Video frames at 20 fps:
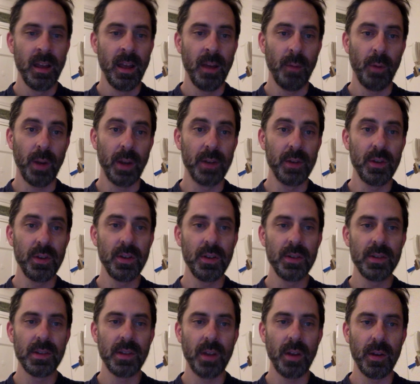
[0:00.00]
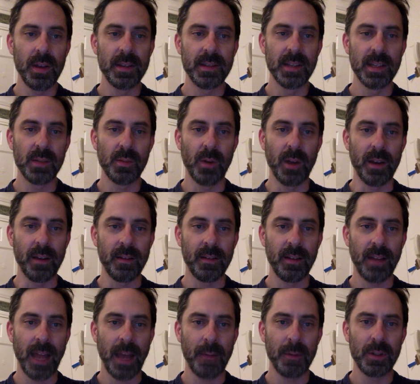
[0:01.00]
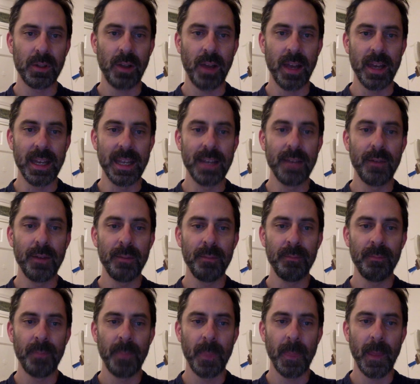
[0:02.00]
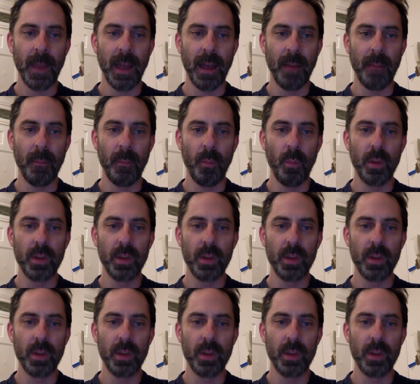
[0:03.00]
What I do use though is this one, Language Client NeoVim,